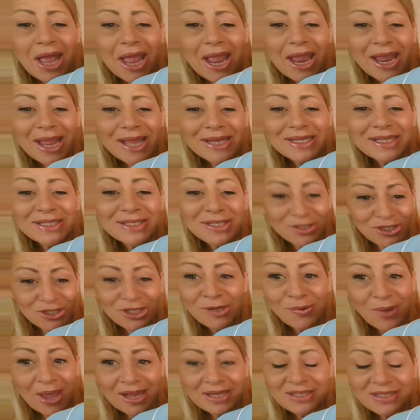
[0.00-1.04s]
And it's a
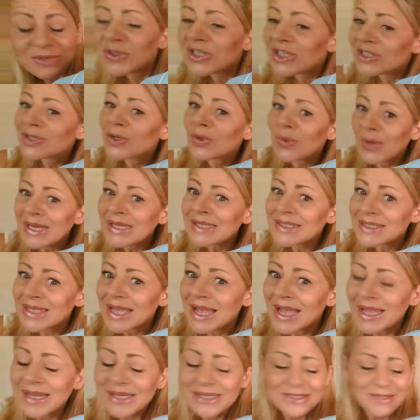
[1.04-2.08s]
2X, which is a great
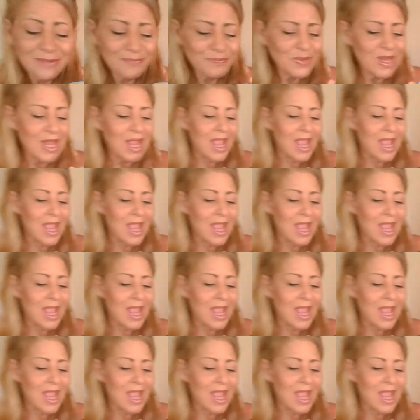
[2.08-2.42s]
size.